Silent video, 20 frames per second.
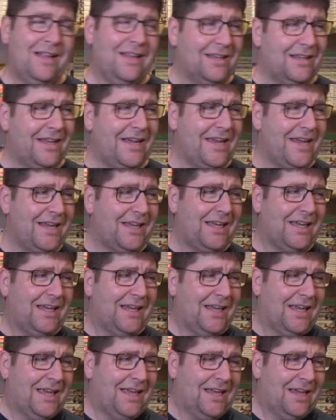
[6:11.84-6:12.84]
Like,
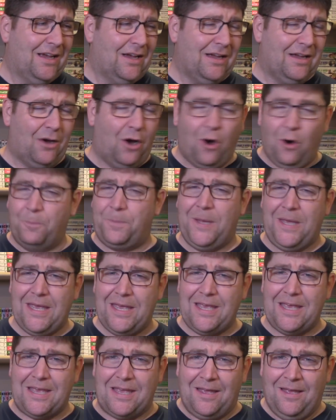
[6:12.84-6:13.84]
OP.
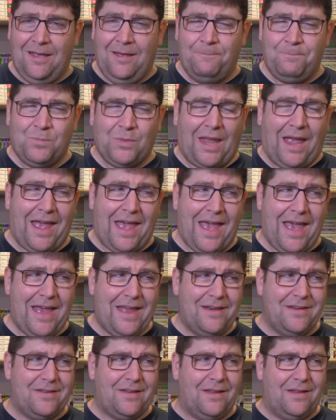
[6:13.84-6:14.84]

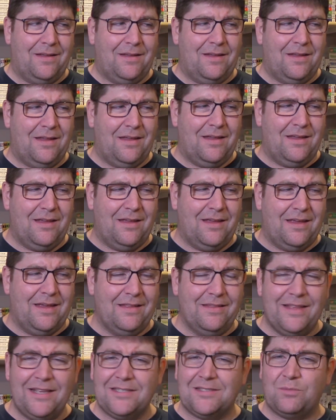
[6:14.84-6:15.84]
And
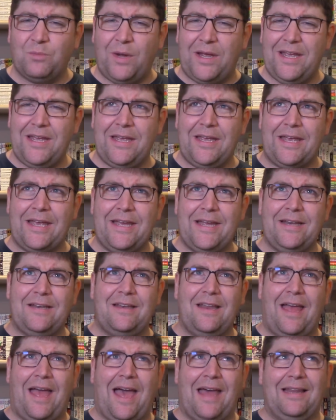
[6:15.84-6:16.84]
in this way,
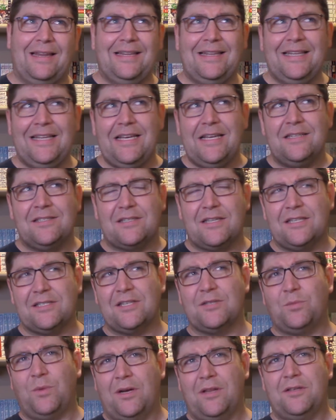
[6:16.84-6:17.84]
it at least, this
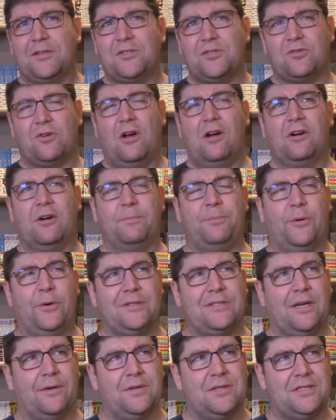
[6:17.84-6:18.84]
is one of the stronger
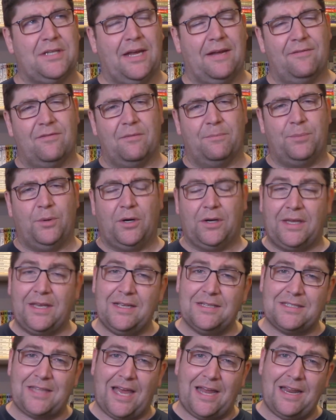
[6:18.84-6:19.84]
points I would say of the book,
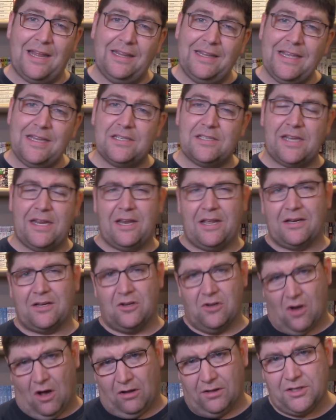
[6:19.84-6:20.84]
is that at least it
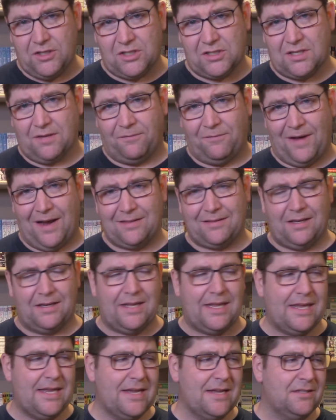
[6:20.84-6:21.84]
acknowledges the fact that
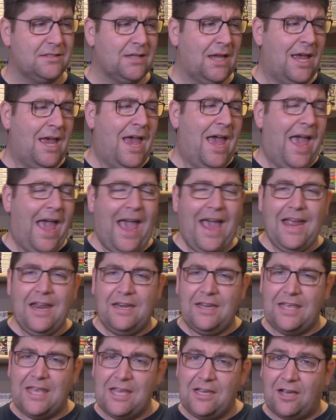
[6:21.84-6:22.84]
he is,
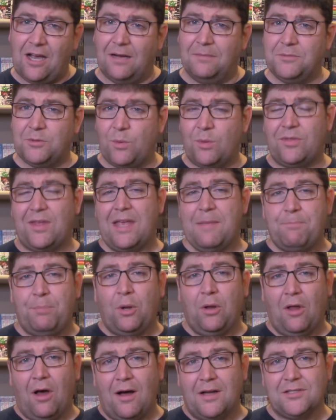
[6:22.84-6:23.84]
and he comes with a
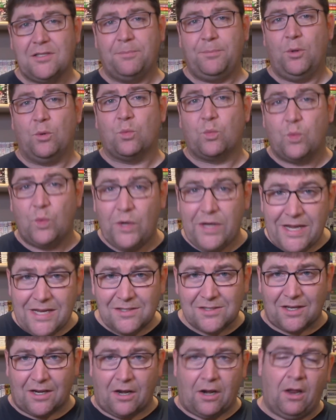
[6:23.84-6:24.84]
plausible
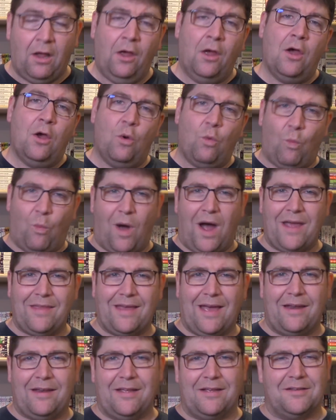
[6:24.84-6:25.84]
reason why
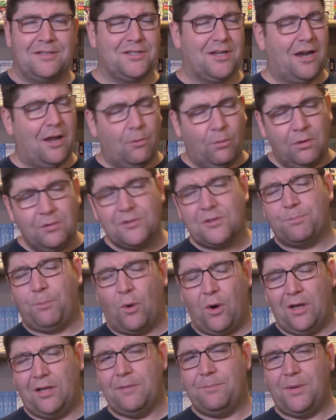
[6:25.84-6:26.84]
that is. And I won't
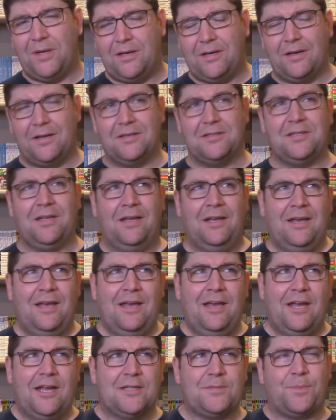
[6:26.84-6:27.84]
spoil it because
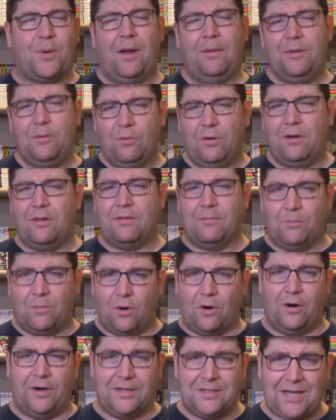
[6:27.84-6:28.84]
it's probably one of the
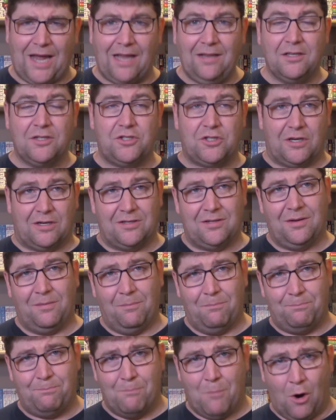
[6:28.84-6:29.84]
more intelligent
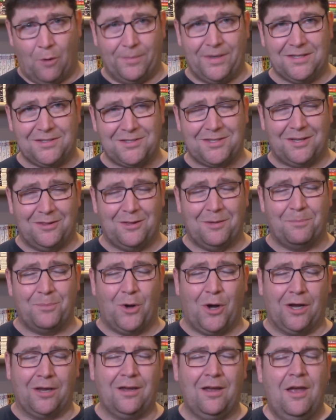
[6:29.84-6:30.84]
moments in the
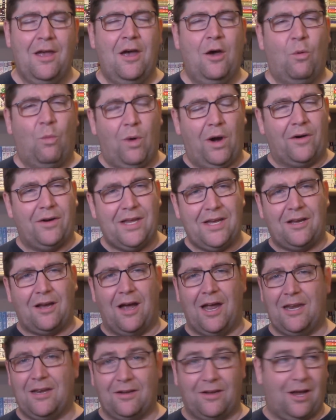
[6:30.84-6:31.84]
book where he
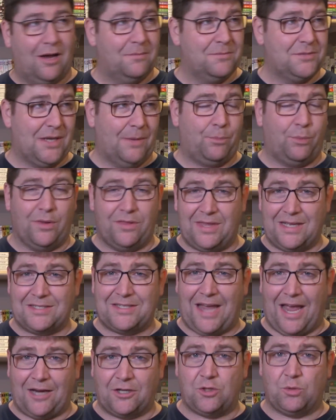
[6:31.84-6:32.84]
kind of comes up with
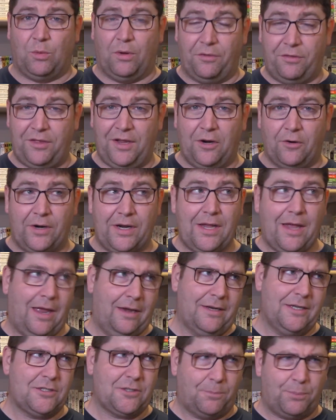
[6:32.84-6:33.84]
this actual theory,
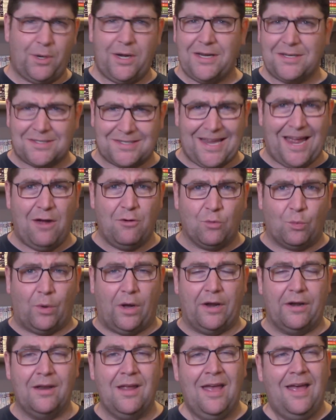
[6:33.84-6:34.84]
and it's a pretty sound
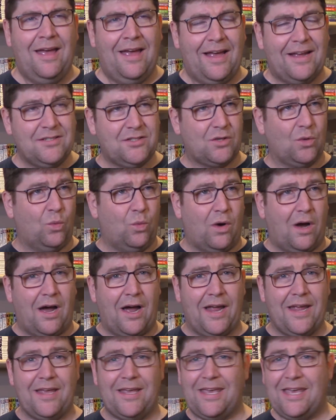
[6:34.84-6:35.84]
one, as to
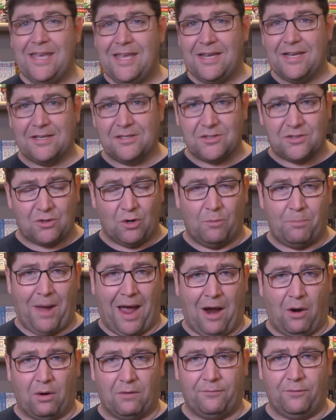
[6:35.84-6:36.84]
why he is so
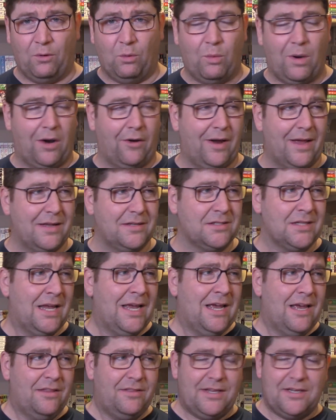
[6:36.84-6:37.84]
powerful, whereas
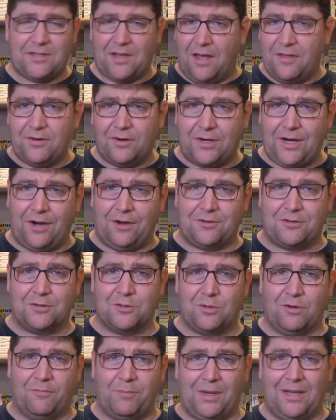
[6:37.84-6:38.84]
these other
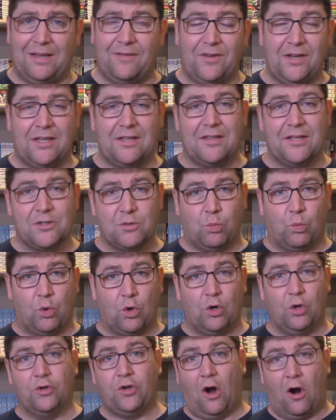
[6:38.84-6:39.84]
characters who have been living in this
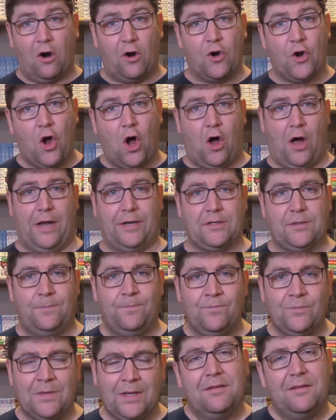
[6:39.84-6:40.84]
world are not.
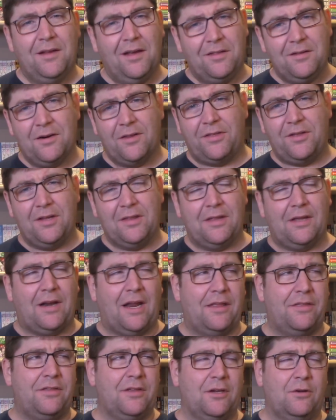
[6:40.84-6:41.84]
The other thing that
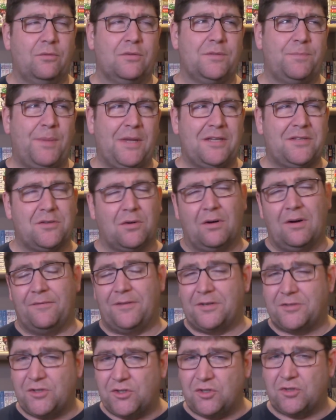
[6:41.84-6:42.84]
I think would be sort
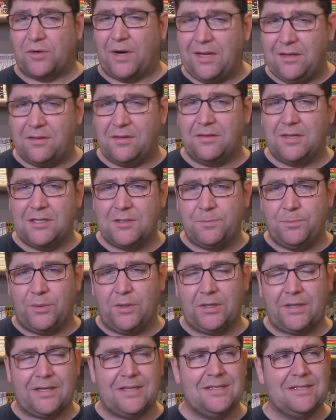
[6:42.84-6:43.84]
of a strength of this
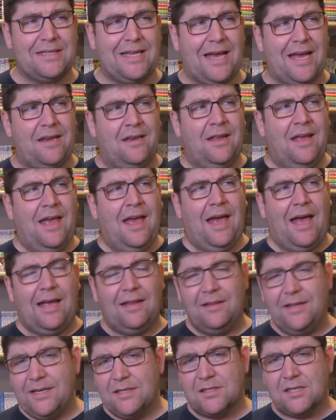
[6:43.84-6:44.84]
book is that
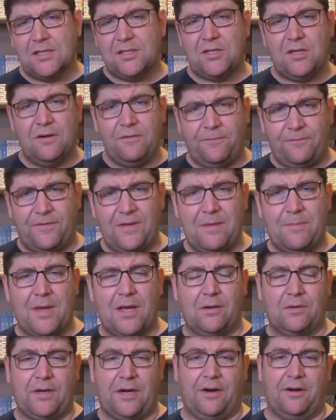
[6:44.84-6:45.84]
at least the two
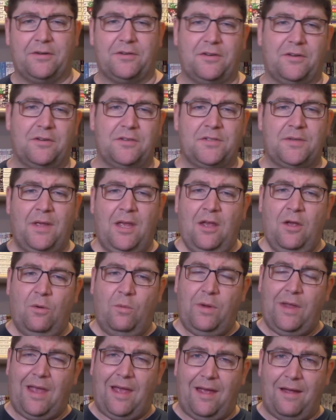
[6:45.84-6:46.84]
female characters,
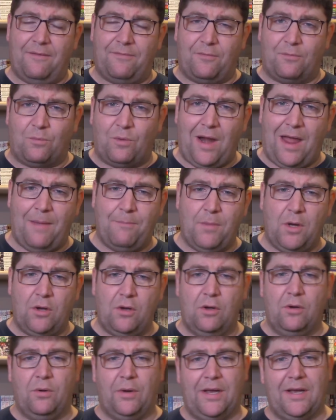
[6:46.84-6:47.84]
we have Rem,
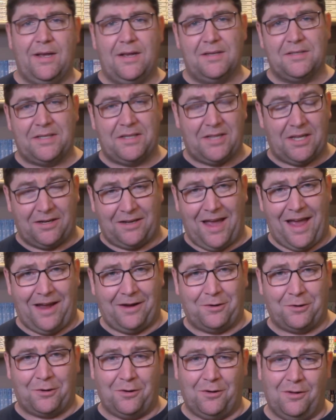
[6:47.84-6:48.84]
who is the
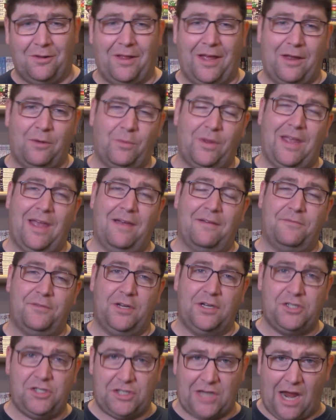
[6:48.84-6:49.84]
cat girl, and we have
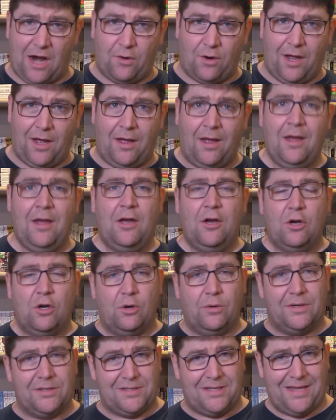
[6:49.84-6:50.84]
Shara,
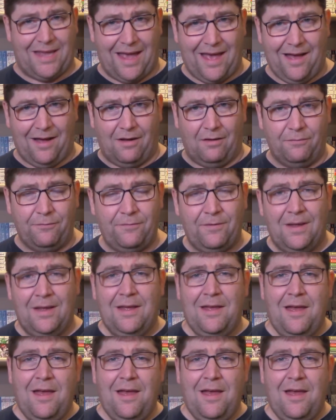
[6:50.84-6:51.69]
who is the elf.